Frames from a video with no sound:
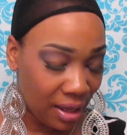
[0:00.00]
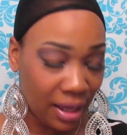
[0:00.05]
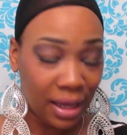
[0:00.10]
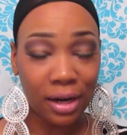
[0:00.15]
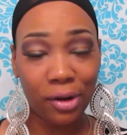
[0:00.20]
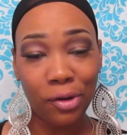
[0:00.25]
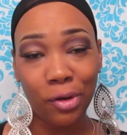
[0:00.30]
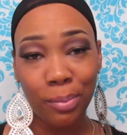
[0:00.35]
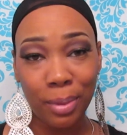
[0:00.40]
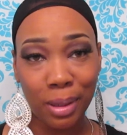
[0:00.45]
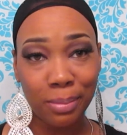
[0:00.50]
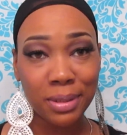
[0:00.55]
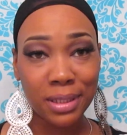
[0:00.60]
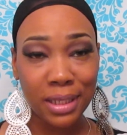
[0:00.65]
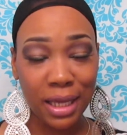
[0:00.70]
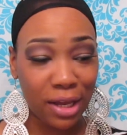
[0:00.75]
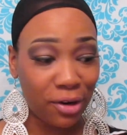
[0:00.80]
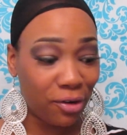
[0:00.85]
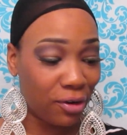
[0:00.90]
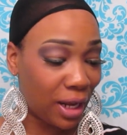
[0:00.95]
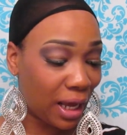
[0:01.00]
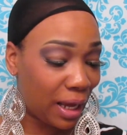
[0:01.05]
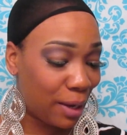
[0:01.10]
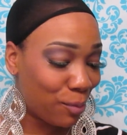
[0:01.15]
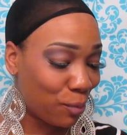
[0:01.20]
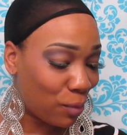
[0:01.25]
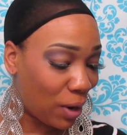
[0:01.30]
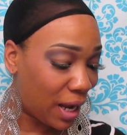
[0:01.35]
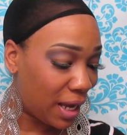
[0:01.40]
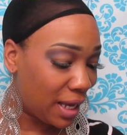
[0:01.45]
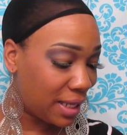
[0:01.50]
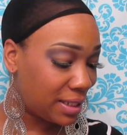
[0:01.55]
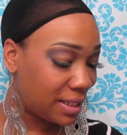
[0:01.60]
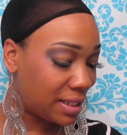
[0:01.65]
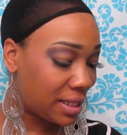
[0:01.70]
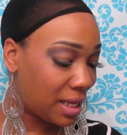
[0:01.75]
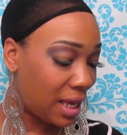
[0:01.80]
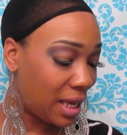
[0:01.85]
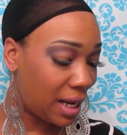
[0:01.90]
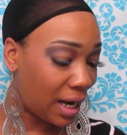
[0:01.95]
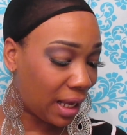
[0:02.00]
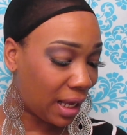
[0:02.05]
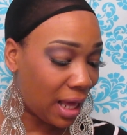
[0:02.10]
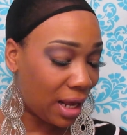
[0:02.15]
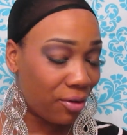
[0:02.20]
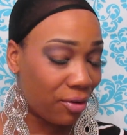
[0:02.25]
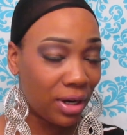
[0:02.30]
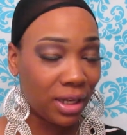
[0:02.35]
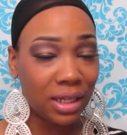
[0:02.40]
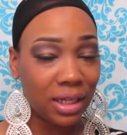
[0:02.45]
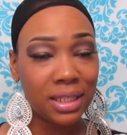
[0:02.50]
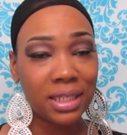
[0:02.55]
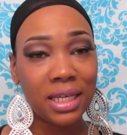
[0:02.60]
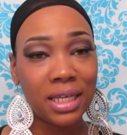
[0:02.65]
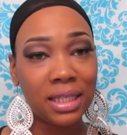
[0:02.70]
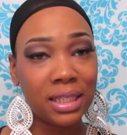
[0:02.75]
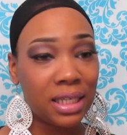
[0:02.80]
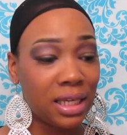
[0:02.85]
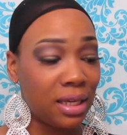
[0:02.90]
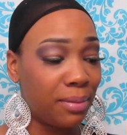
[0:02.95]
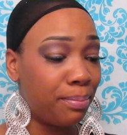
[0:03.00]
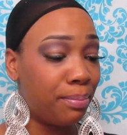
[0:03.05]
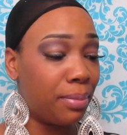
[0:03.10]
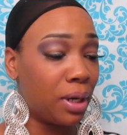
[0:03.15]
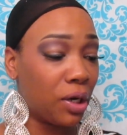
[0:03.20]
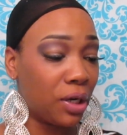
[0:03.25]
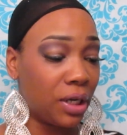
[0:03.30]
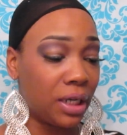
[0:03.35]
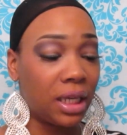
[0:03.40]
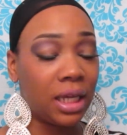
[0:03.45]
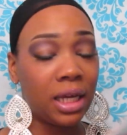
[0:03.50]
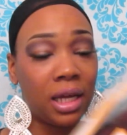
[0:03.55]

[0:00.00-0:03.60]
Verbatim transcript: And I hope I'm saying her name right. And I got her in the TT burgundy